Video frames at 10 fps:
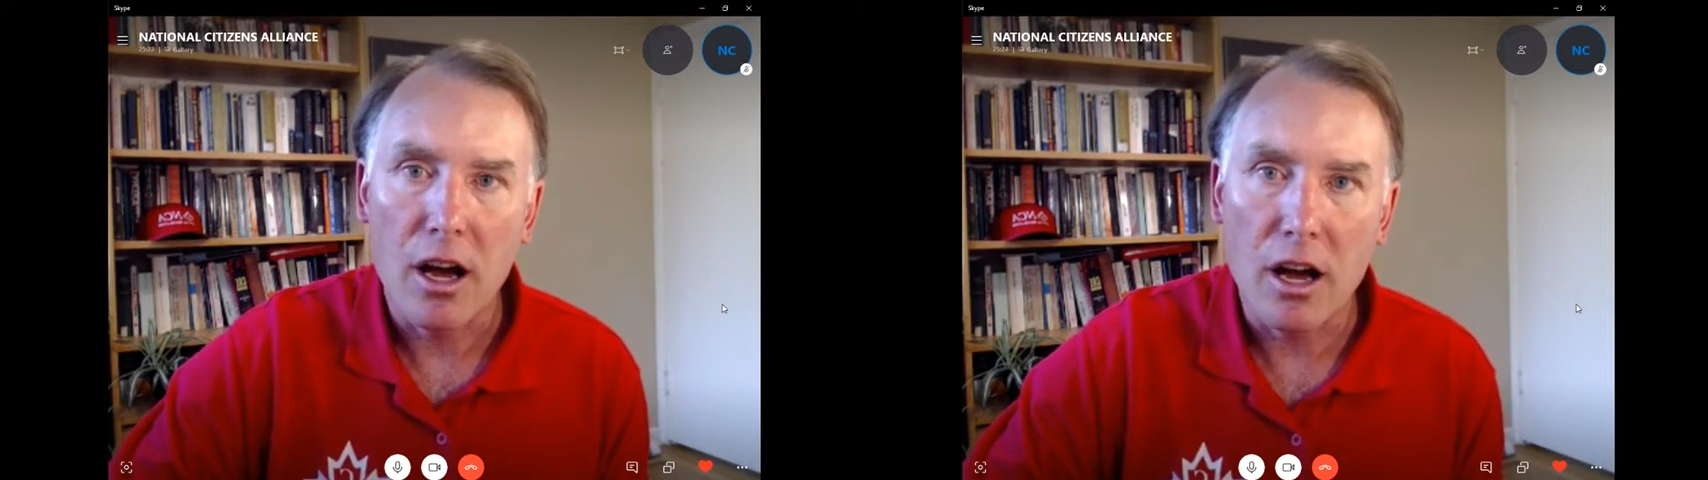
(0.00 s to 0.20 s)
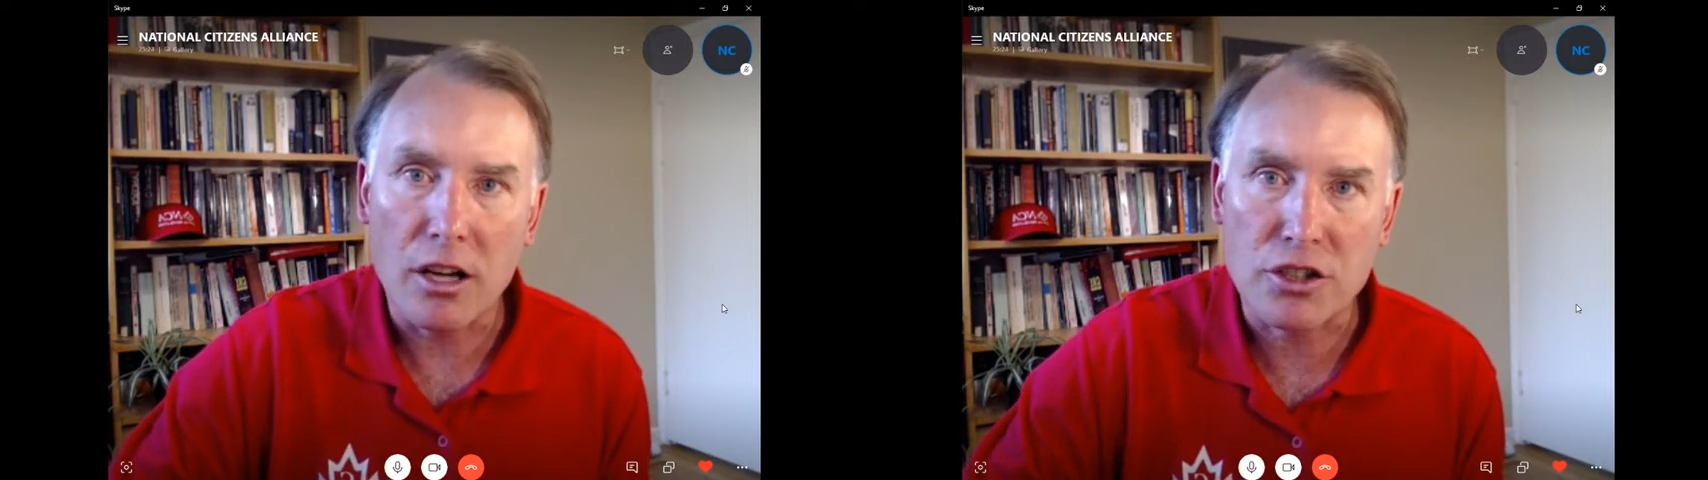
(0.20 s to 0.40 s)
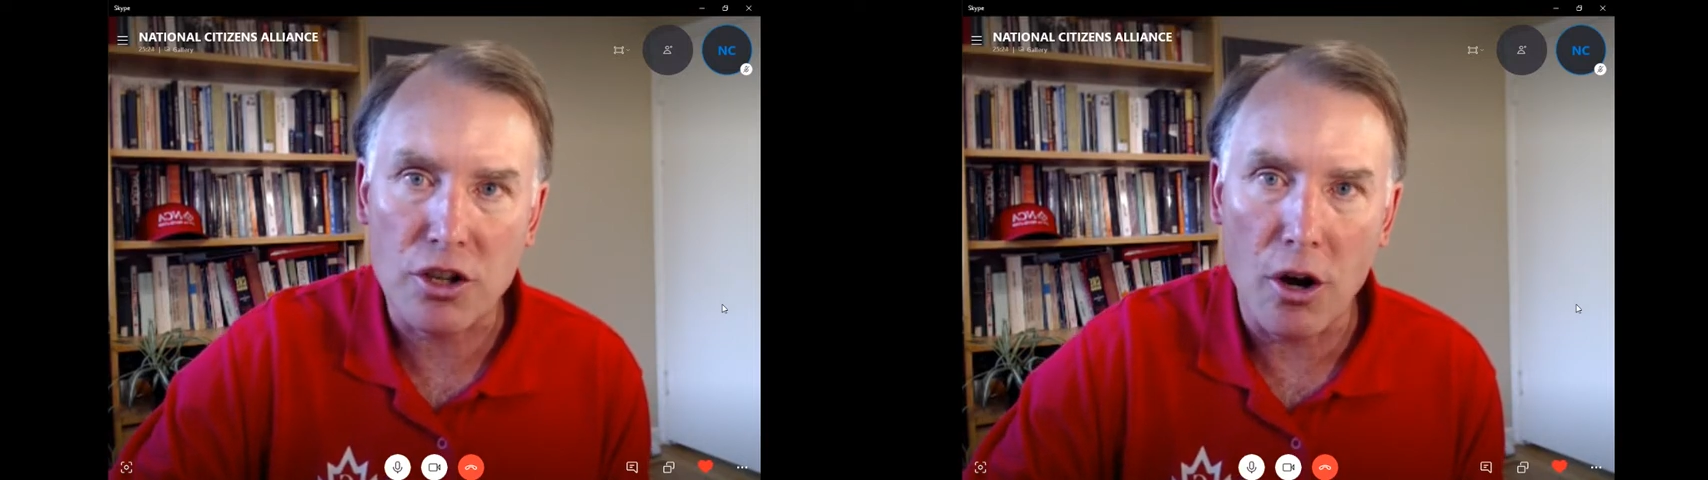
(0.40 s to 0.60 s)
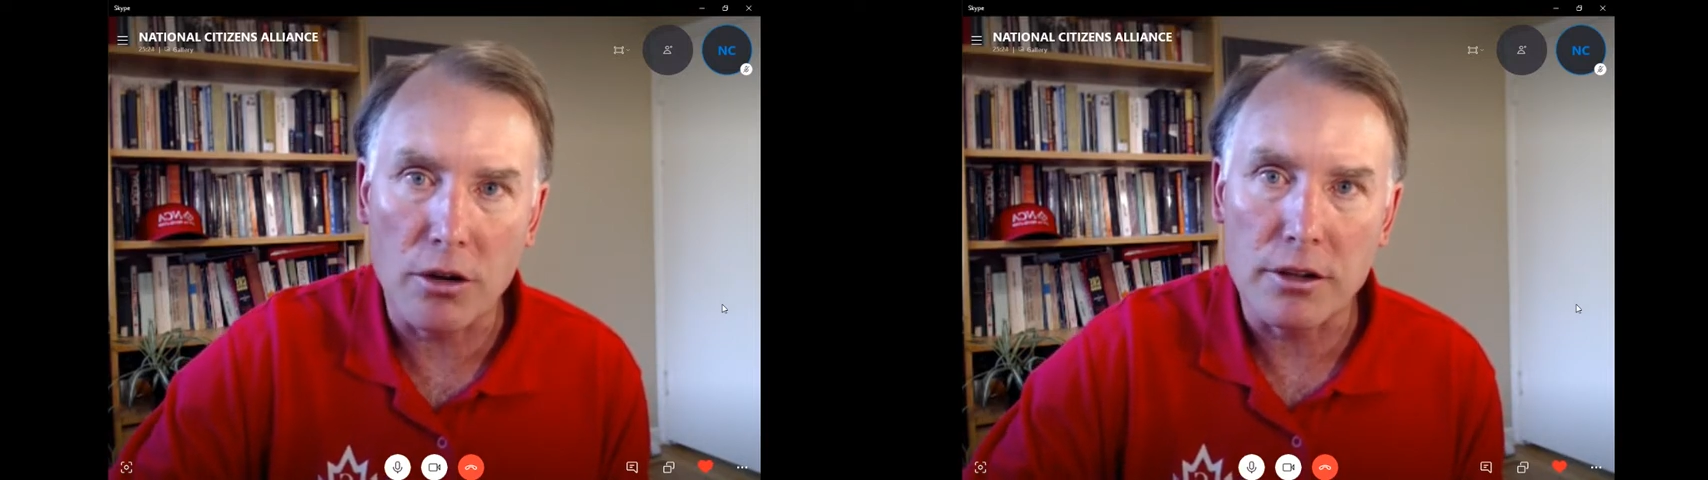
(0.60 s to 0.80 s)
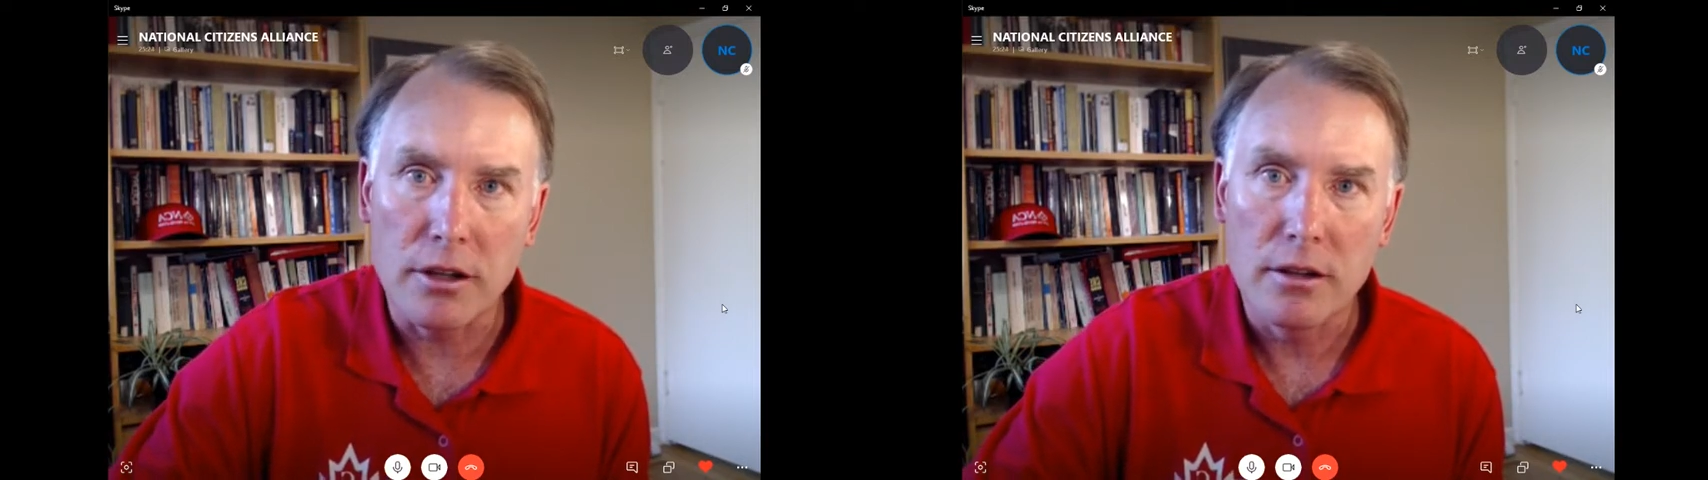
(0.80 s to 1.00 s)

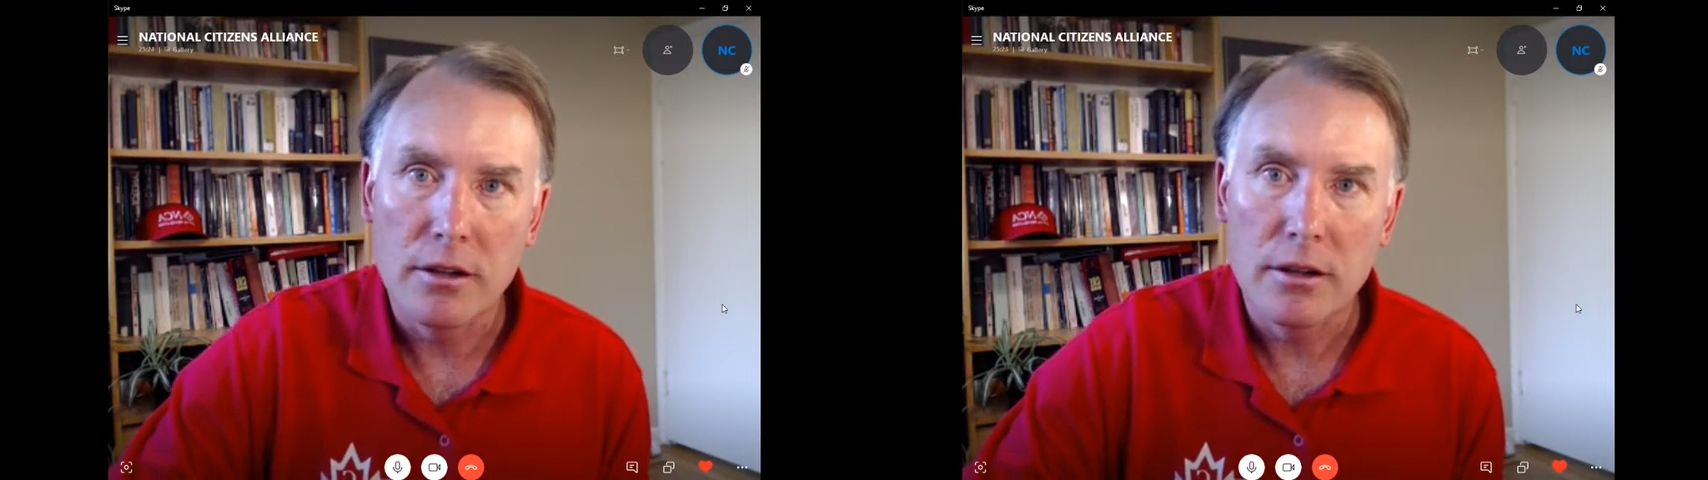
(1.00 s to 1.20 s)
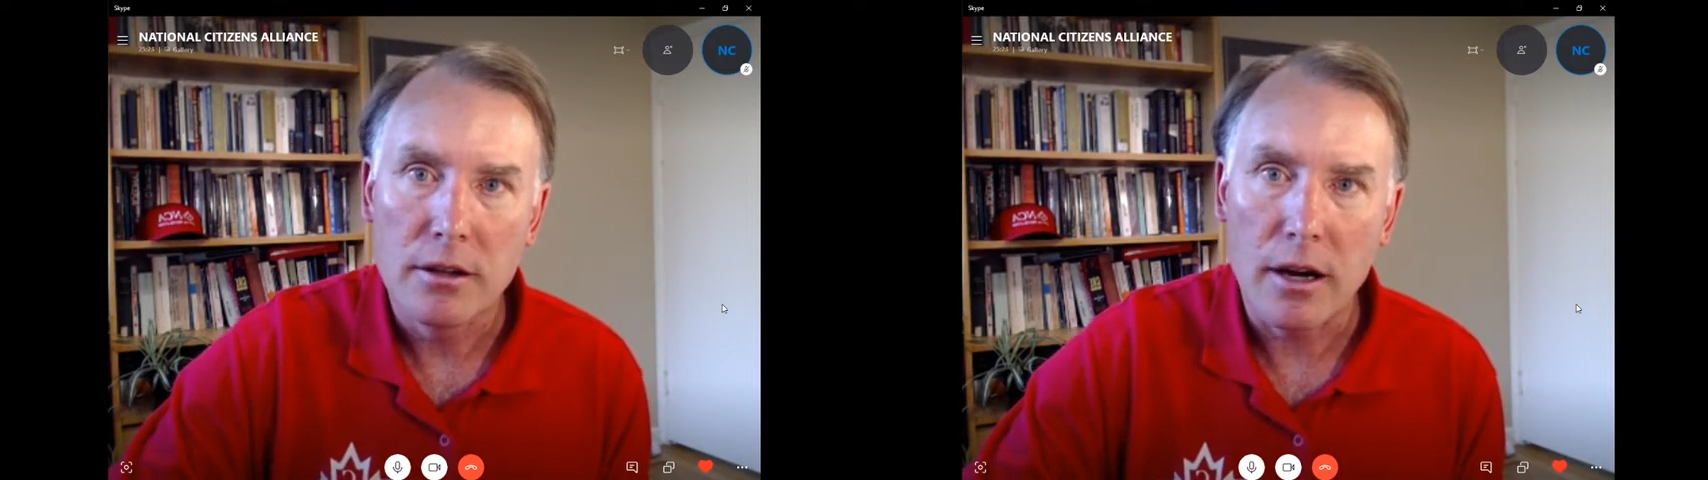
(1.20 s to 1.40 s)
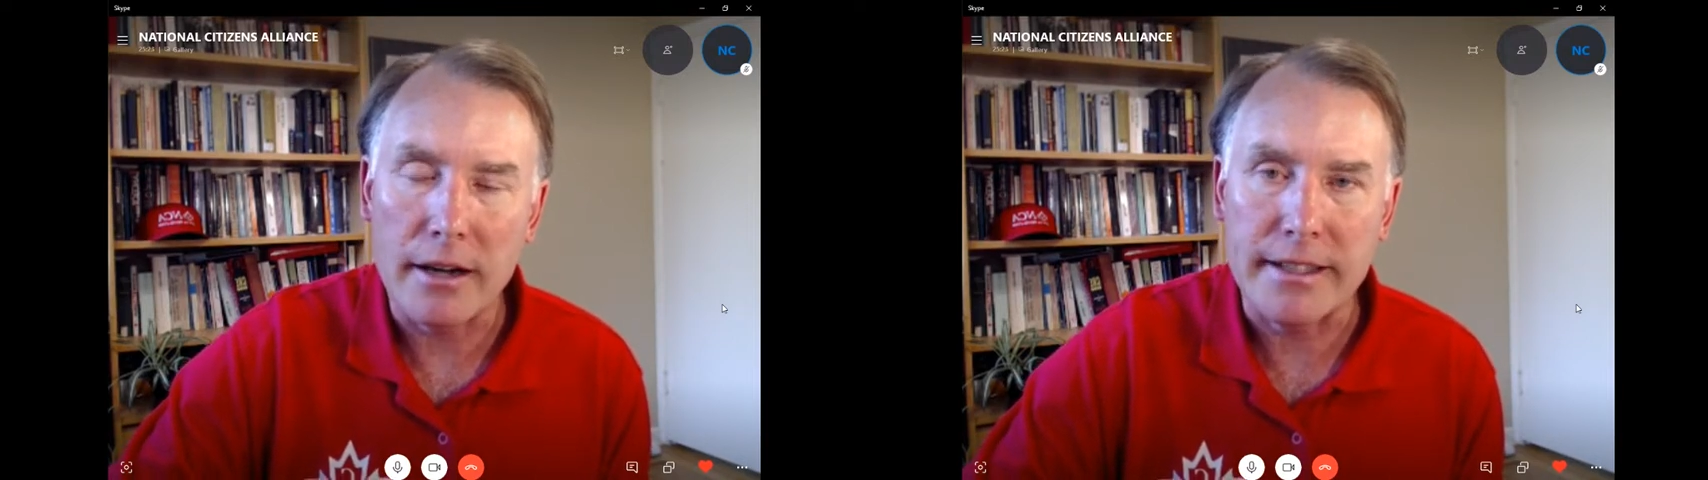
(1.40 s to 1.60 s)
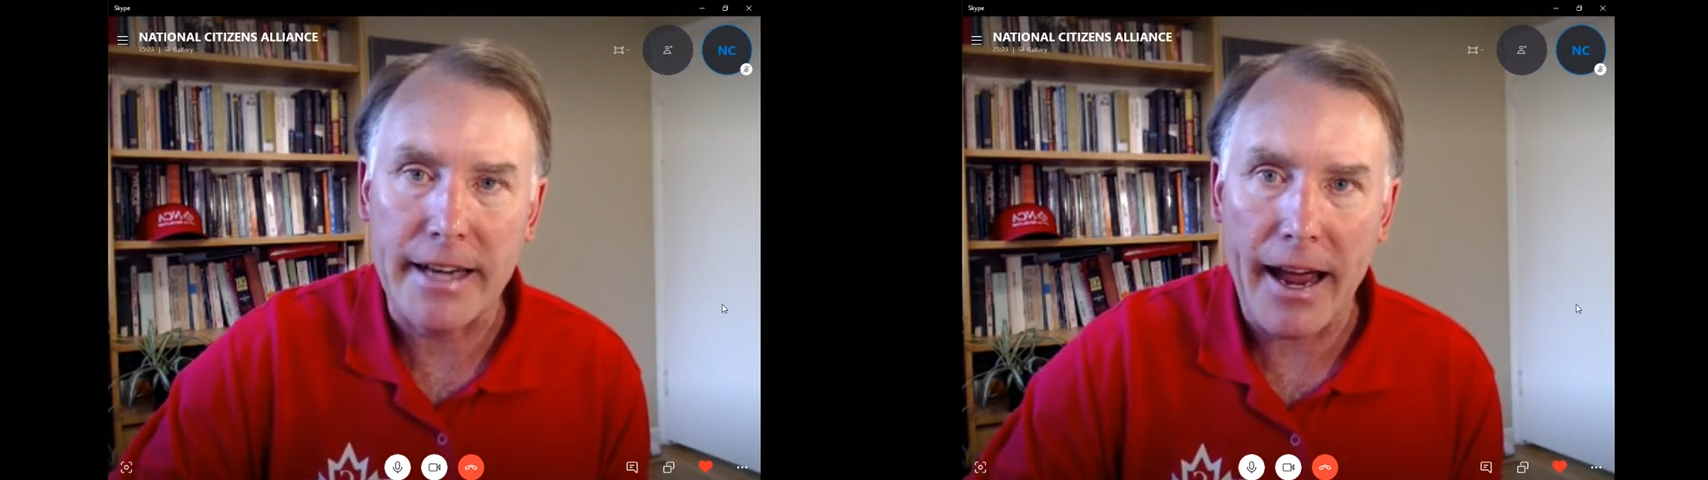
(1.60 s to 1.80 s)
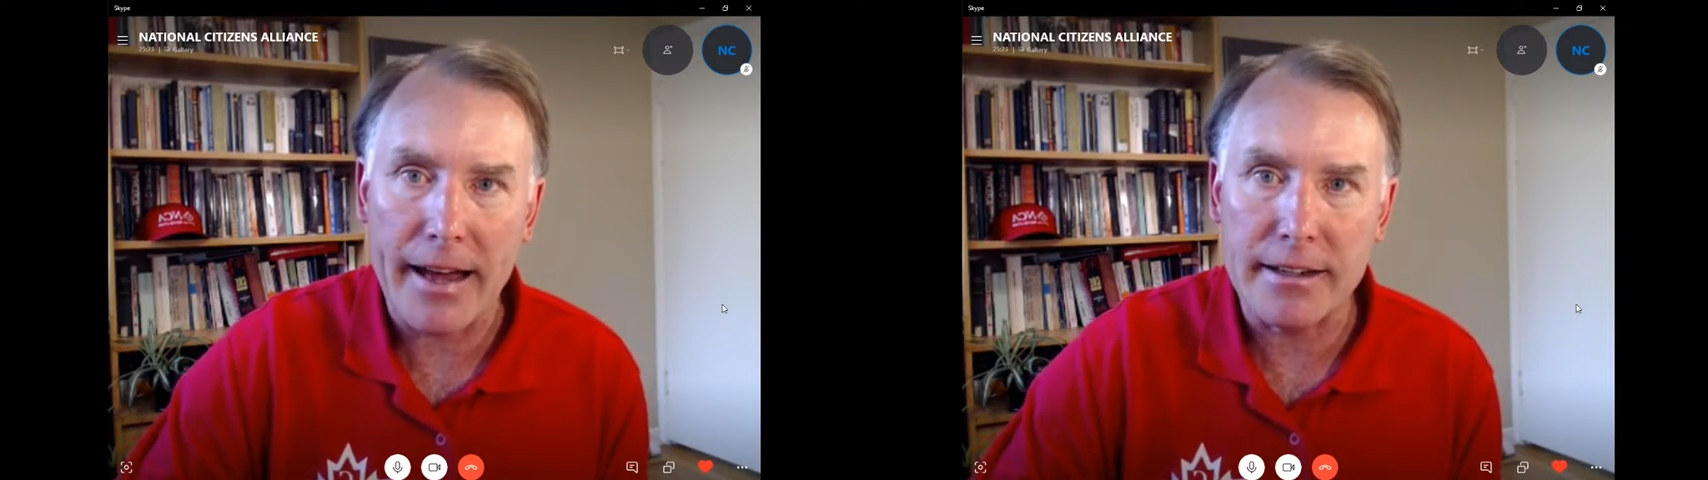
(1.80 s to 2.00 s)
assault on
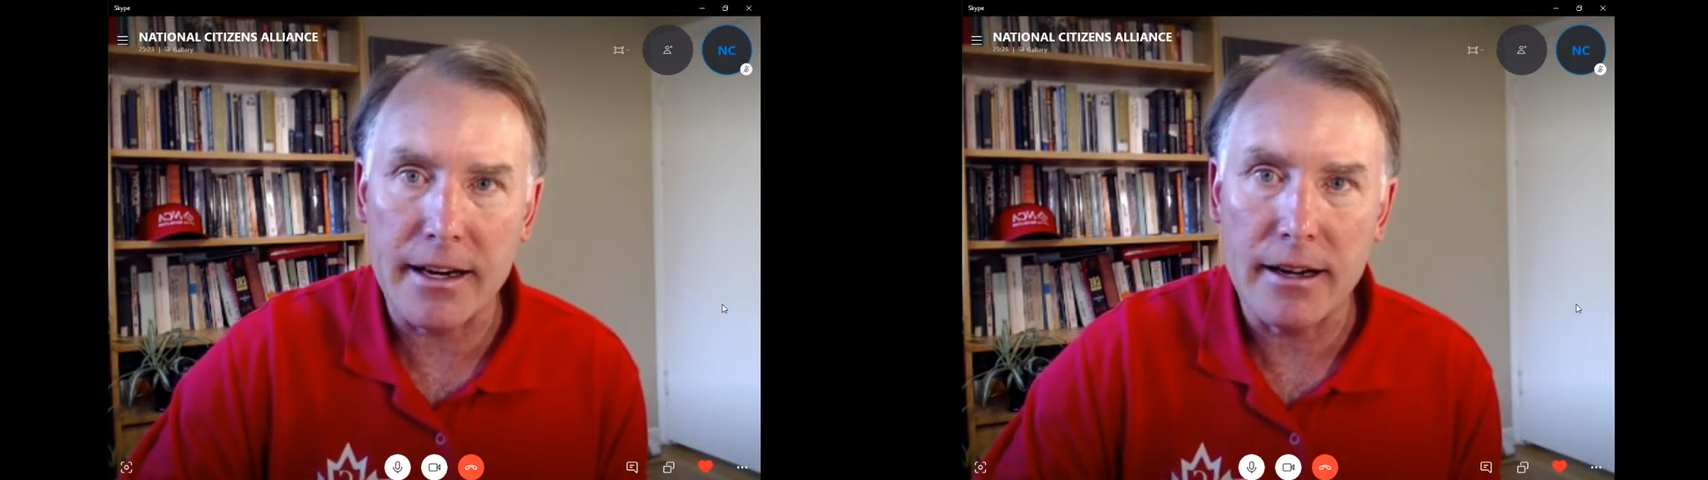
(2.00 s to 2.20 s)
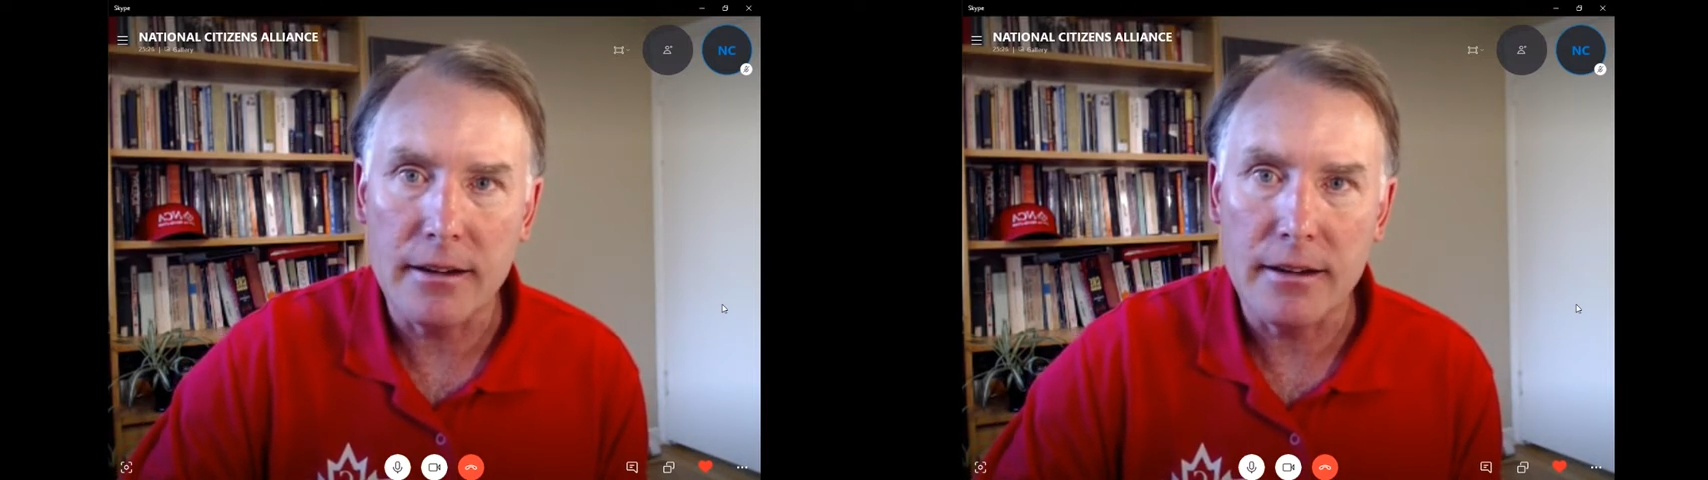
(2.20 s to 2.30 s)
Canada,